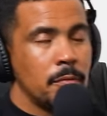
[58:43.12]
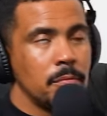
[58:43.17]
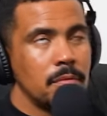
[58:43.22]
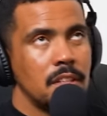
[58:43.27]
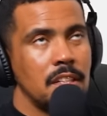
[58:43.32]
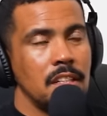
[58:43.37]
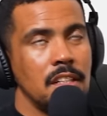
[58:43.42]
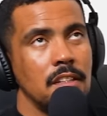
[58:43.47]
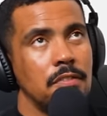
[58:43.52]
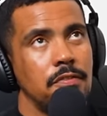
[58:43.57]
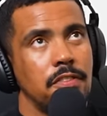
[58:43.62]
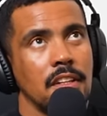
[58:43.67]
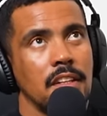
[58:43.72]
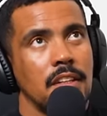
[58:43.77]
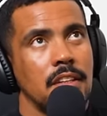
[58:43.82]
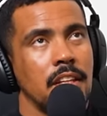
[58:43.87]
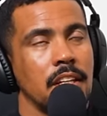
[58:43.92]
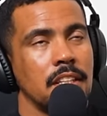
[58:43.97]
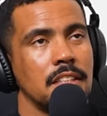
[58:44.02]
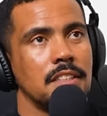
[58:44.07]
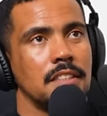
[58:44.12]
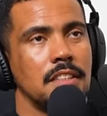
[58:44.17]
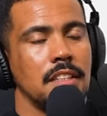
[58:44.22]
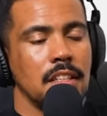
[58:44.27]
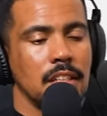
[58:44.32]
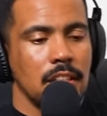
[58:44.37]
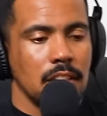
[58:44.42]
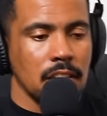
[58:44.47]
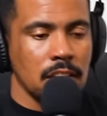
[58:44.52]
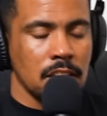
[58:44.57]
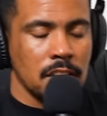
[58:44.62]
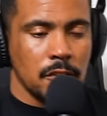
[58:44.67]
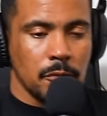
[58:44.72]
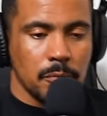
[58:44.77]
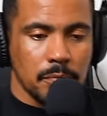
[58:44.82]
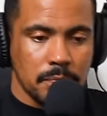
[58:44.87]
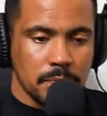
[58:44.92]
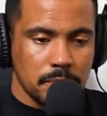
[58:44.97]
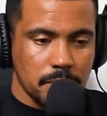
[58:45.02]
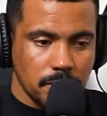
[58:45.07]
M T, fantastic.
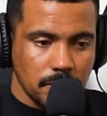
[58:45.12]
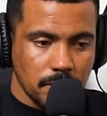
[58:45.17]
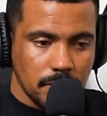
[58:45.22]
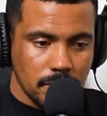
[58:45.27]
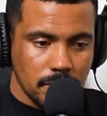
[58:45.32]
Um,